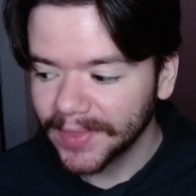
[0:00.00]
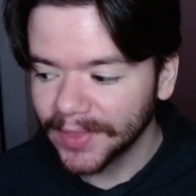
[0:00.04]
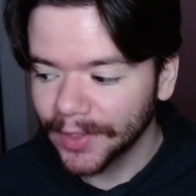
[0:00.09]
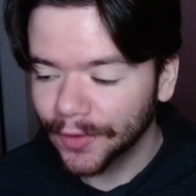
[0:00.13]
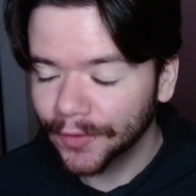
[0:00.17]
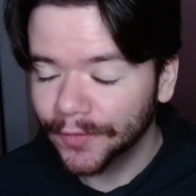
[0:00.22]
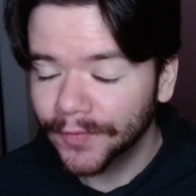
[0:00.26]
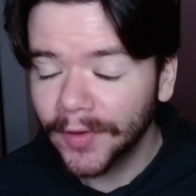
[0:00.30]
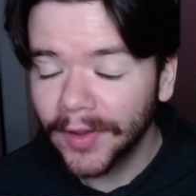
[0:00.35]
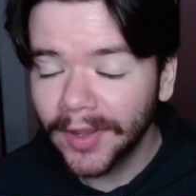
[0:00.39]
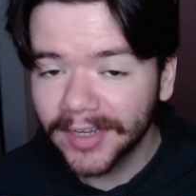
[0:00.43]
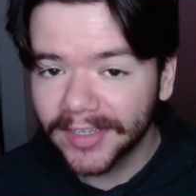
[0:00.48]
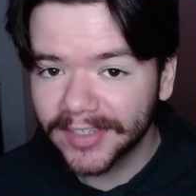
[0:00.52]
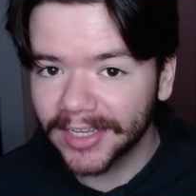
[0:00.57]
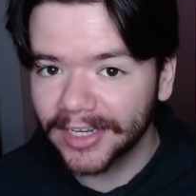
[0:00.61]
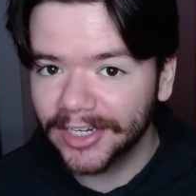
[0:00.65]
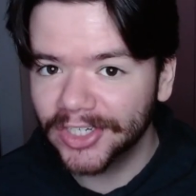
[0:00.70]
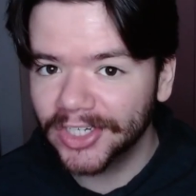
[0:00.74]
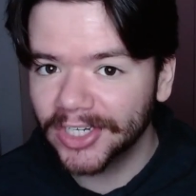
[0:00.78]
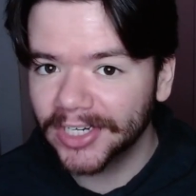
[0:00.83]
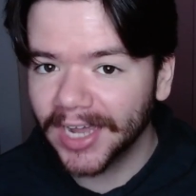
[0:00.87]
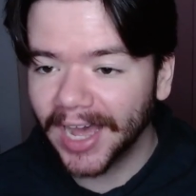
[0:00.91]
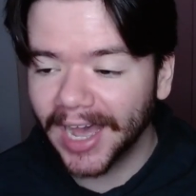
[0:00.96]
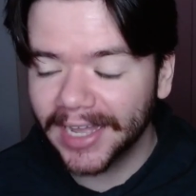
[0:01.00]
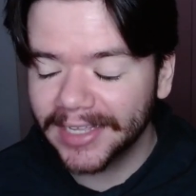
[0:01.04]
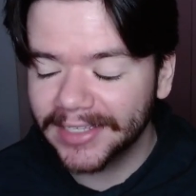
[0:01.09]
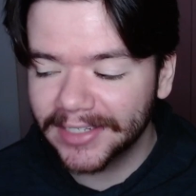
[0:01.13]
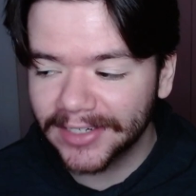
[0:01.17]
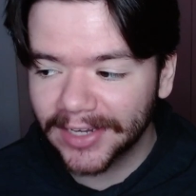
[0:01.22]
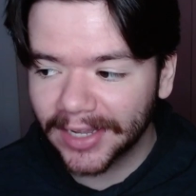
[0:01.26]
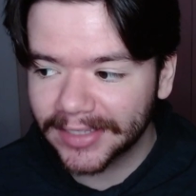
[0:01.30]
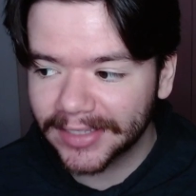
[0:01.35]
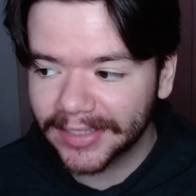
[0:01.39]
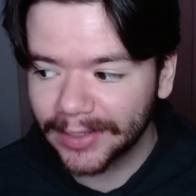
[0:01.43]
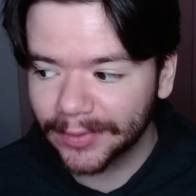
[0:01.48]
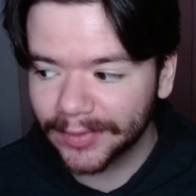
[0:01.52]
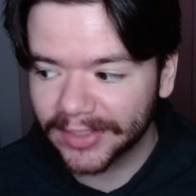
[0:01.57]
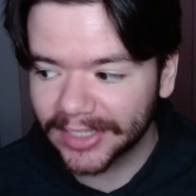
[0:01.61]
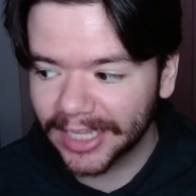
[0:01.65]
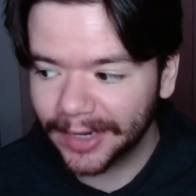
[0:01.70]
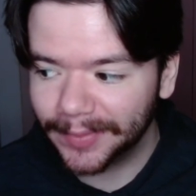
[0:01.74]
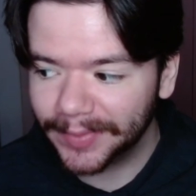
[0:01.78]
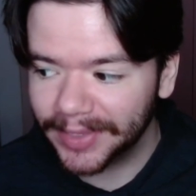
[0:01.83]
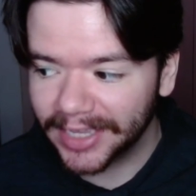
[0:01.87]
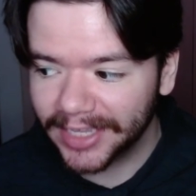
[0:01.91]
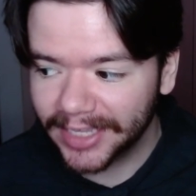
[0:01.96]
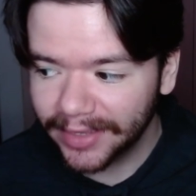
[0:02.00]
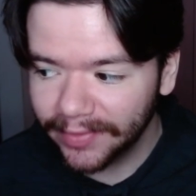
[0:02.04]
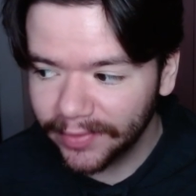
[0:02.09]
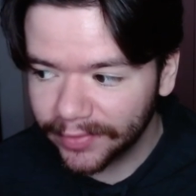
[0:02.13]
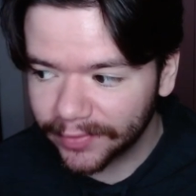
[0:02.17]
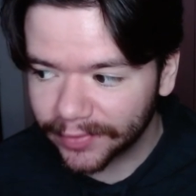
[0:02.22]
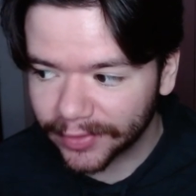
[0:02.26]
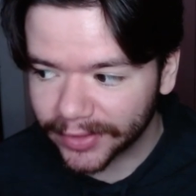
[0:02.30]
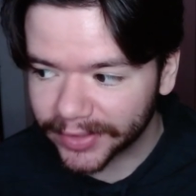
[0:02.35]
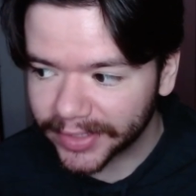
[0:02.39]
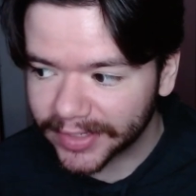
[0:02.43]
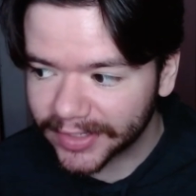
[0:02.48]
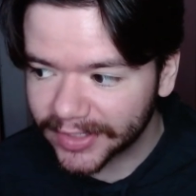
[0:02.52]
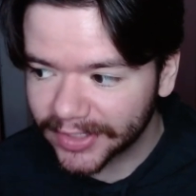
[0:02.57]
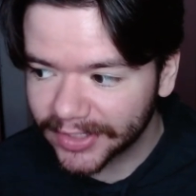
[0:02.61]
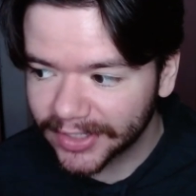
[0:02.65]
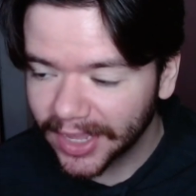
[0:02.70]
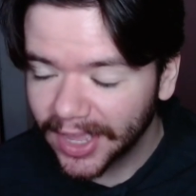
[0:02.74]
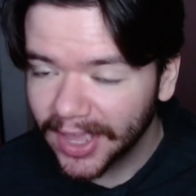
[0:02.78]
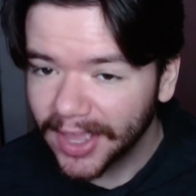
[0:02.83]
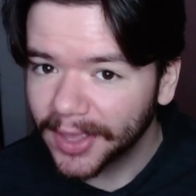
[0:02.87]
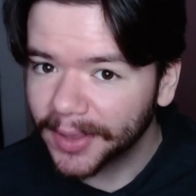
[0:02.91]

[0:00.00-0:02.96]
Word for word: Fox Engine, I did not think was going to be a given for this